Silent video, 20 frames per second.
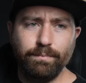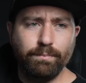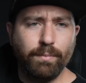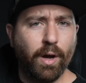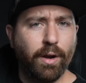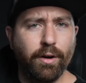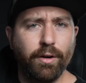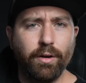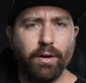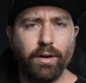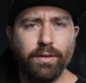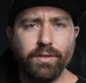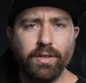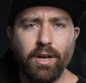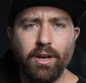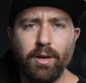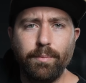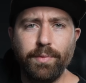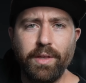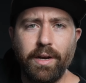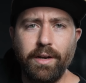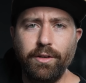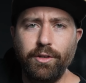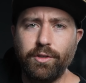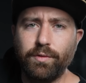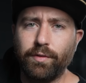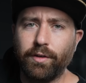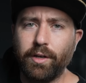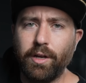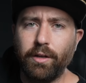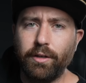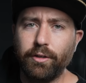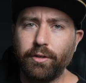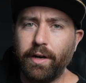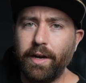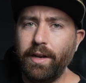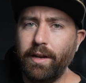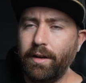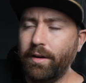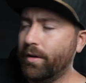monitor on top that I use for color
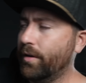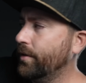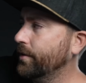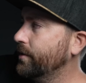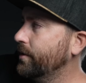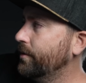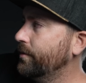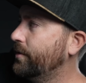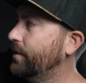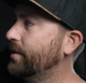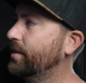grading and also to